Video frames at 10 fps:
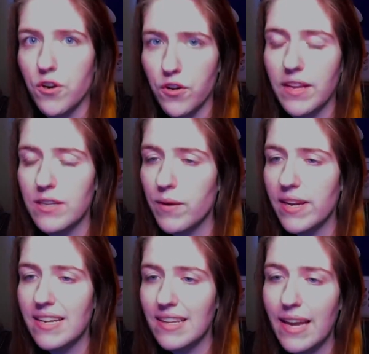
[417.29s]
That's what he
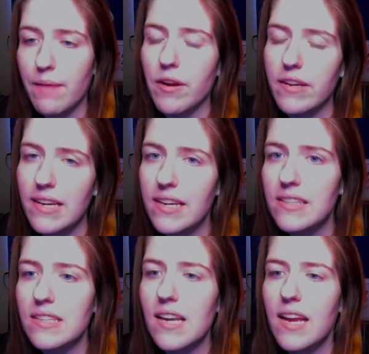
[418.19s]
claimed. Now, he is
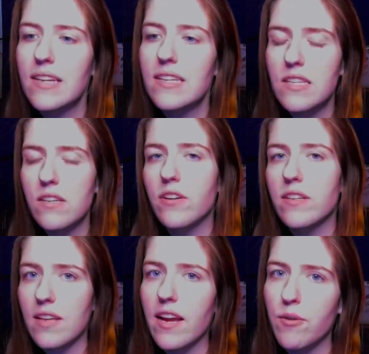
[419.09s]
considered a
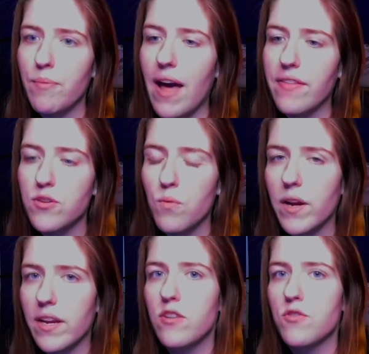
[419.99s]
psychopath, so what
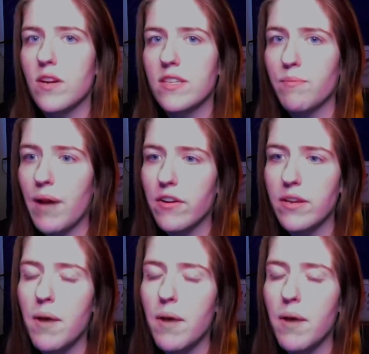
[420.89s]
can you trust about him?